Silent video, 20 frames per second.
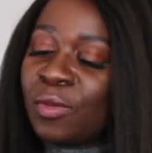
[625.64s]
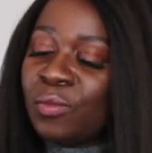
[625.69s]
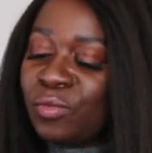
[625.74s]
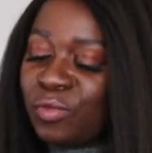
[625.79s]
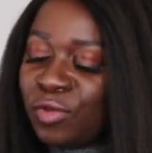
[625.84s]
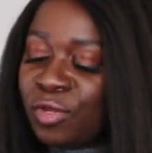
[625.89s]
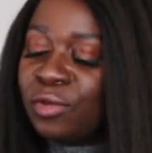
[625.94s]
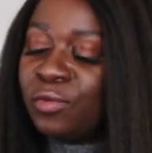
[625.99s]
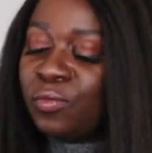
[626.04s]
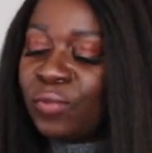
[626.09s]

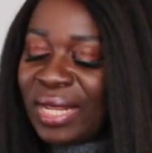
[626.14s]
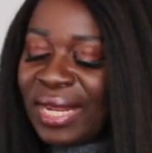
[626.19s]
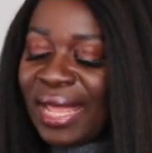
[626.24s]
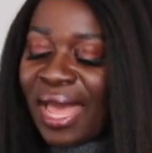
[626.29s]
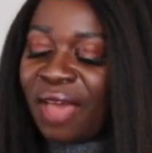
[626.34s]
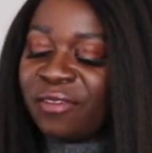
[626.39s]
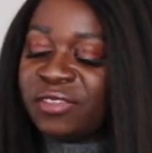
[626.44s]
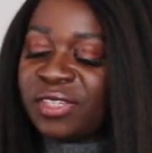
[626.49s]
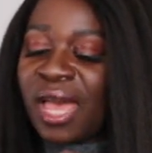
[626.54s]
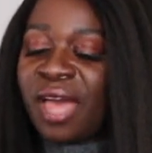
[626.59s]
you'd really
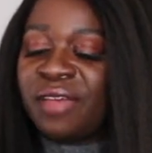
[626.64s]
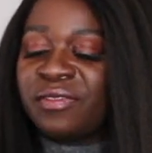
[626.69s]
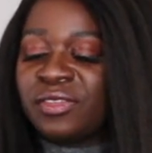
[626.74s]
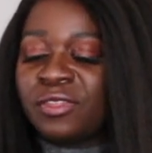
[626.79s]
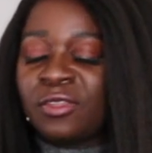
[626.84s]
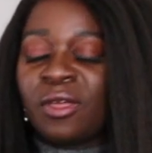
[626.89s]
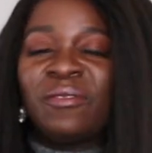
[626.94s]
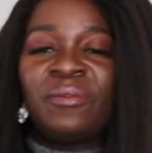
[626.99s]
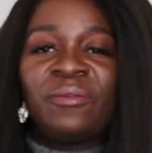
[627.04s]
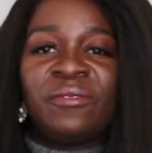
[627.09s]
have to have
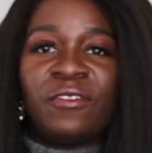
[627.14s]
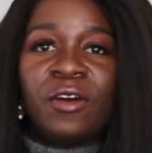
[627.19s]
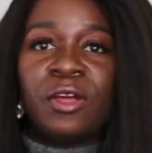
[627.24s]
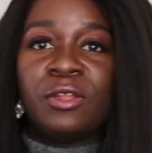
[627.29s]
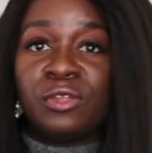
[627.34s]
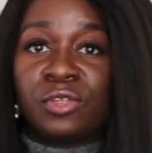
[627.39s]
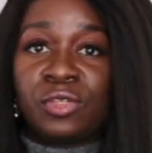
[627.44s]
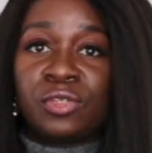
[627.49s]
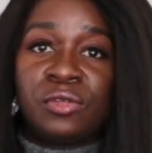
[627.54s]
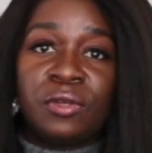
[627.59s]
stuff on
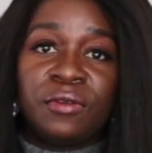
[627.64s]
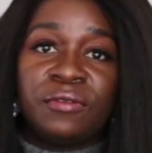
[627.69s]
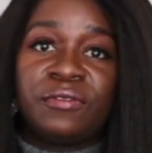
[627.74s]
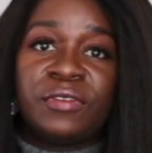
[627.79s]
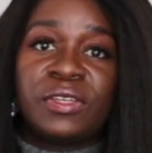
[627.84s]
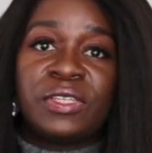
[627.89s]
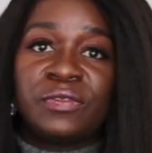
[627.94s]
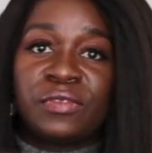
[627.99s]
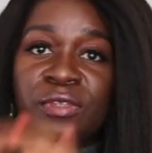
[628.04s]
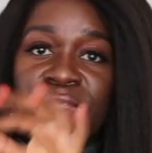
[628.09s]
the
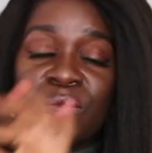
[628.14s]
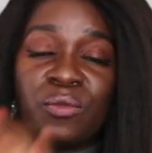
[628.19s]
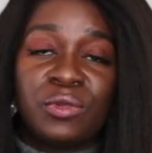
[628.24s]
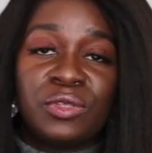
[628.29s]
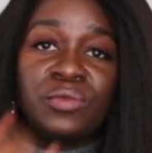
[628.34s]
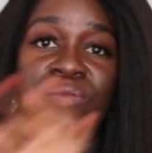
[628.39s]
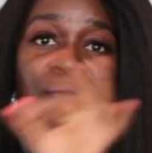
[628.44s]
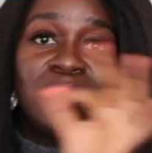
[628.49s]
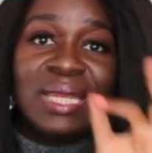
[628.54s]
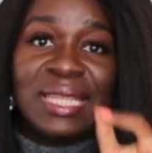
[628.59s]
surface for someone
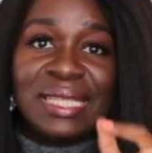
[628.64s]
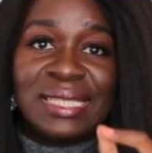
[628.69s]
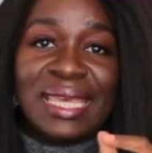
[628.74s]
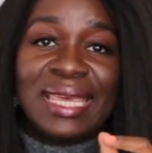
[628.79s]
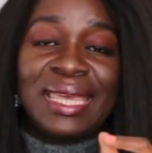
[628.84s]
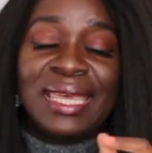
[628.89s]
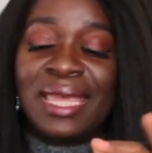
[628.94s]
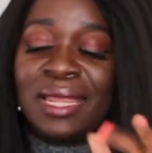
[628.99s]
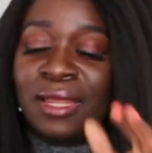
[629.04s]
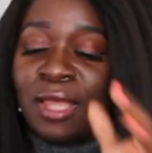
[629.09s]
to really
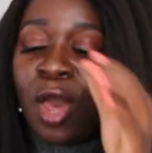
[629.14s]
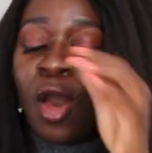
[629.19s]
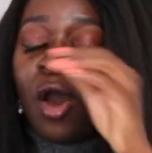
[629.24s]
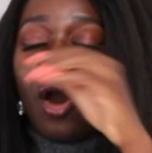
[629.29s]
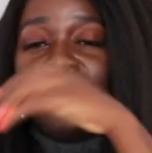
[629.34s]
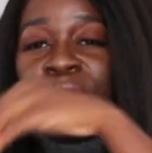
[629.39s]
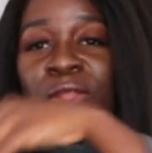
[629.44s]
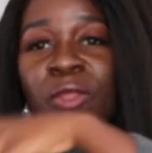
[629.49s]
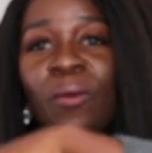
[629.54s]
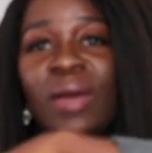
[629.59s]
take it.
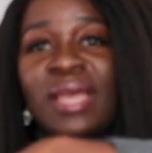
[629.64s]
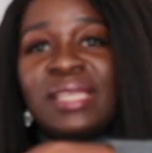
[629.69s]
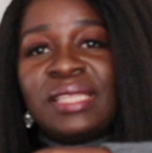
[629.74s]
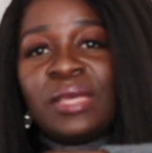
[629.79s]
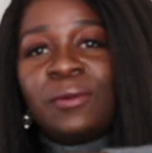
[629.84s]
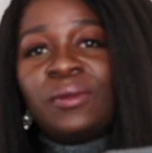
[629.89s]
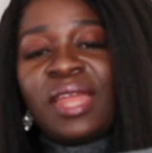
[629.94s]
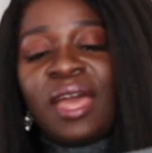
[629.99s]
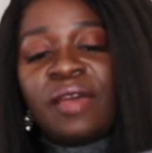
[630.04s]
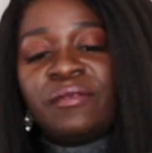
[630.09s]
Otherwise, they
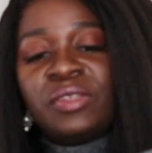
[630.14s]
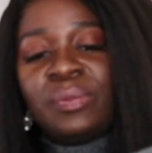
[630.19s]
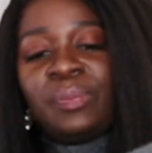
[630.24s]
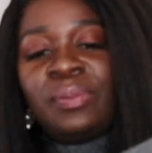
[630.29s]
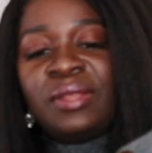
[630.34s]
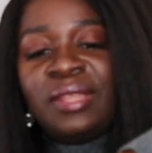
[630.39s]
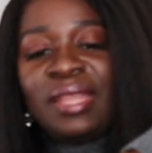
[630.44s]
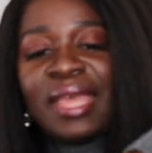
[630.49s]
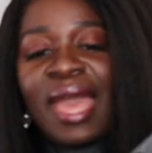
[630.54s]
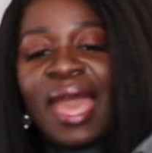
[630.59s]
would have to
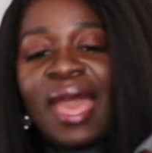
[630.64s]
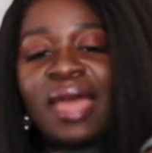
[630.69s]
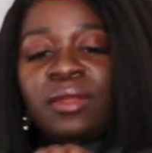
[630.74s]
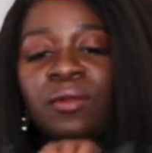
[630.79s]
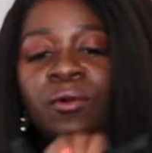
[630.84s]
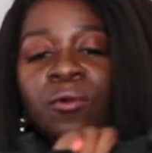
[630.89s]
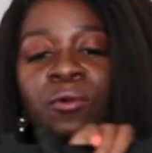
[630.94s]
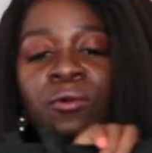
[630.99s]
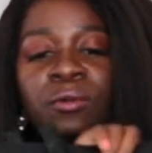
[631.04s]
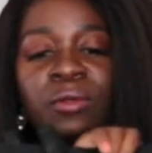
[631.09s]
put their hand
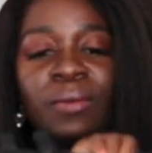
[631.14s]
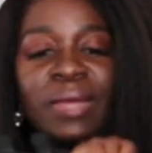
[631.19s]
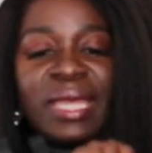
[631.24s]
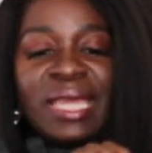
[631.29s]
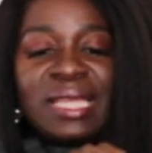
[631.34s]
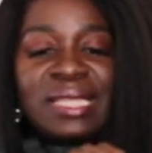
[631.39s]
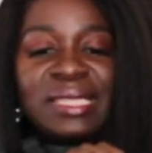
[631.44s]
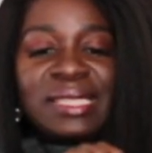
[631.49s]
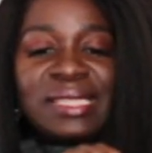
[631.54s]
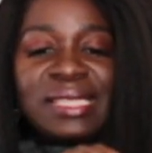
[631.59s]
all the way
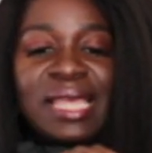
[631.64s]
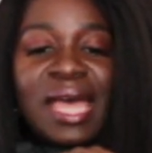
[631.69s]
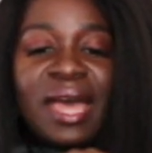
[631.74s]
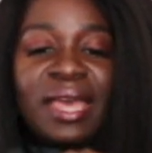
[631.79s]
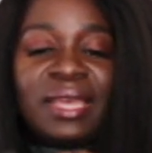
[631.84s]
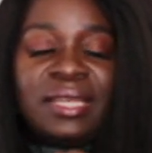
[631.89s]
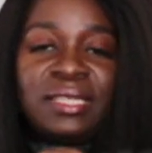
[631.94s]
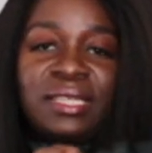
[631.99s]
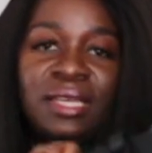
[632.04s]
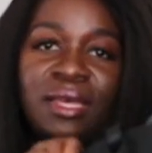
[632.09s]

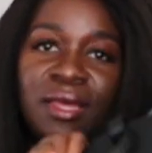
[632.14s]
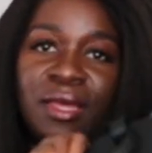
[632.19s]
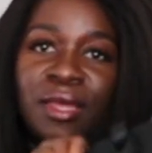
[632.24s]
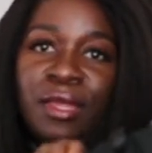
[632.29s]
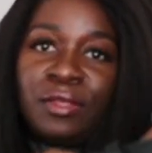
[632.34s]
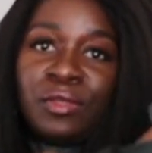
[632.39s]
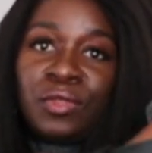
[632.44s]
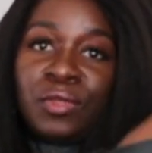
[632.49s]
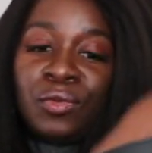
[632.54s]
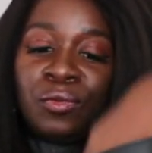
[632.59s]
inside
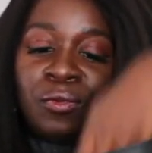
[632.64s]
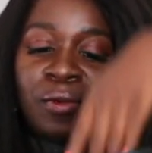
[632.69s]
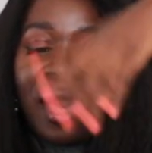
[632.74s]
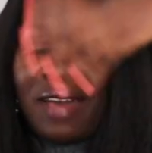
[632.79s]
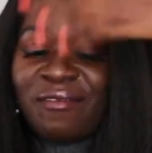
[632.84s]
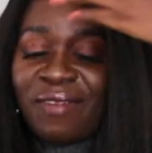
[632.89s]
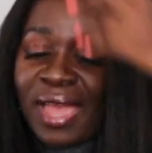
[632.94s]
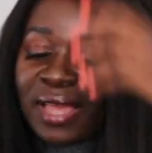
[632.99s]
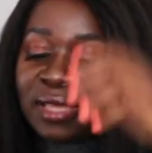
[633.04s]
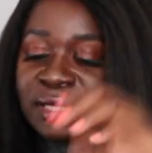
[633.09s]
to
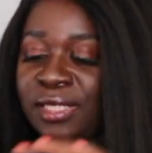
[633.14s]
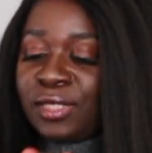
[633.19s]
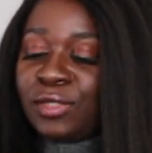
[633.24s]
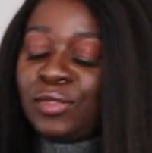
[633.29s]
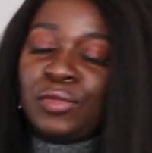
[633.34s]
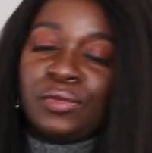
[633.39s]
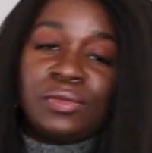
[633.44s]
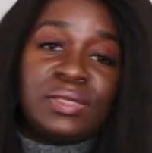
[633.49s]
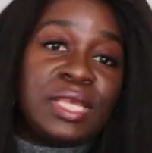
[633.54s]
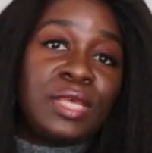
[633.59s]
have access
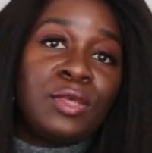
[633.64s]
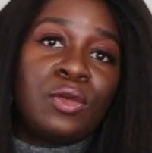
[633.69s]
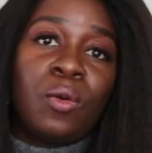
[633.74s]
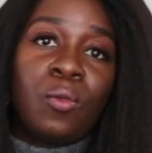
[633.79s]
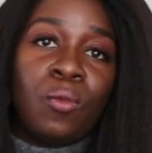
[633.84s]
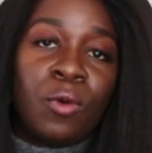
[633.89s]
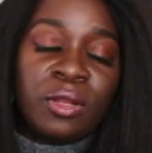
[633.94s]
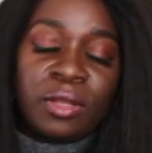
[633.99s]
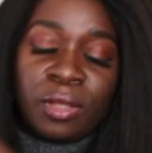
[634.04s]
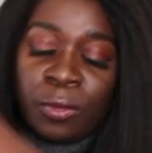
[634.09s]
to, say, your
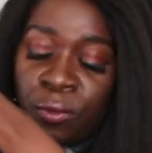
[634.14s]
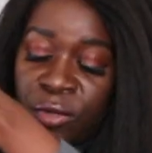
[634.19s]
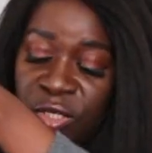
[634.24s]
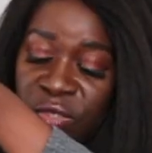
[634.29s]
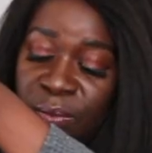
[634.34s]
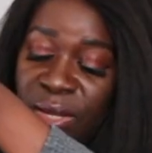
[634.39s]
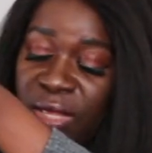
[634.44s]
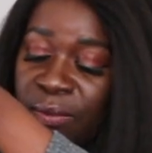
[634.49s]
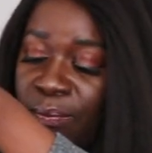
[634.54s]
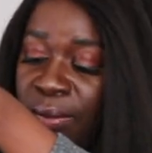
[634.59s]
wallet, which
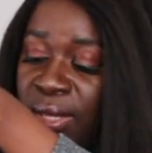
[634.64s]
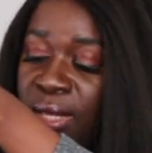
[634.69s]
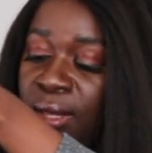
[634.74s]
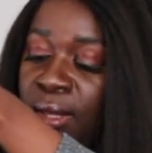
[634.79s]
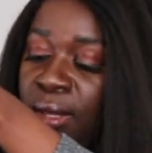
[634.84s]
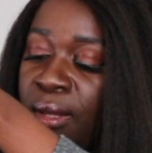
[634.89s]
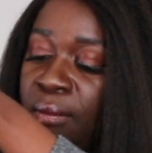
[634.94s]
may be